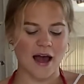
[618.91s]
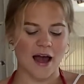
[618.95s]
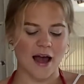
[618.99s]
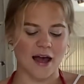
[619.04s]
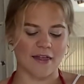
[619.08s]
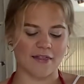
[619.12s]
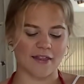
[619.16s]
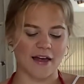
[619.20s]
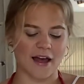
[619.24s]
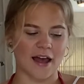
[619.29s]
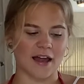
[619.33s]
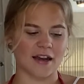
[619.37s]

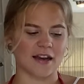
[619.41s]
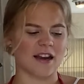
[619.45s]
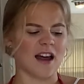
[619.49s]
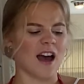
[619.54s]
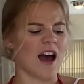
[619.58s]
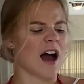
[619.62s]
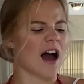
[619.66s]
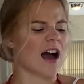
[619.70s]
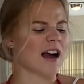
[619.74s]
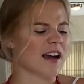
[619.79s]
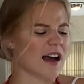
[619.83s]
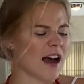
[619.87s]
And then
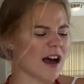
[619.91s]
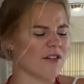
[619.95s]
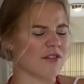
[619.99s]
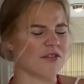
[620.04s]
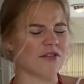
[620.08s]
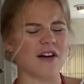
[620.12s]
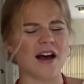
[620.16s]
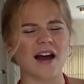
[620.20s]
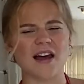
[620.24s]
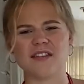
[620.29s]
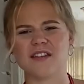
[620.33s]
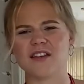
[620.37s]
I can't
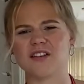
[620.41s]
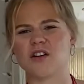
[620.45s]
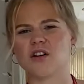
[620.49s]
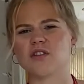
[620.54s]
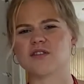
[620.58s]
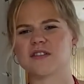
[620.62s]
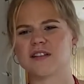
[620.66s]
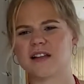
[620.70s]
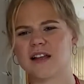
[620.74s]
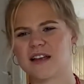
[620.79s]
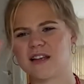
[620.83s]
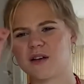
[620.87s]
find the
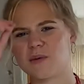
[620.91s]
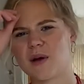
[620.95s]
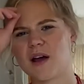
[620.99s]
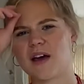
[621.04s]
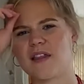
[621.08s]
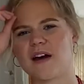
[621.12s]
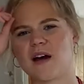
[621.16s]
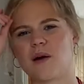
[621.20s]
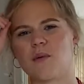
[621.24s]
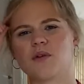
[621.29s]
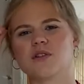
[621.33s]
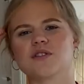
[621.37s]
nozzle anywhere
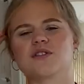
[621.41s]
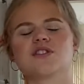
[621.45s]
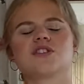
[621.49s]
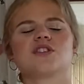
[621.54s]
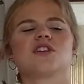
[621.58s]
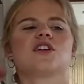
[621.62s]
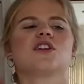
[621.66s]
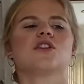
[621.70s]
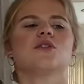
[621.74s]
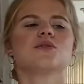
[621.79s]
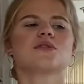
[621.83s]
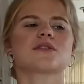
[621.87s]
that I want to
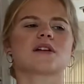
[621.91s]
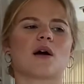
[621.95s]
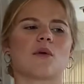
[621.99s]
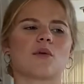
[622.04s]
use.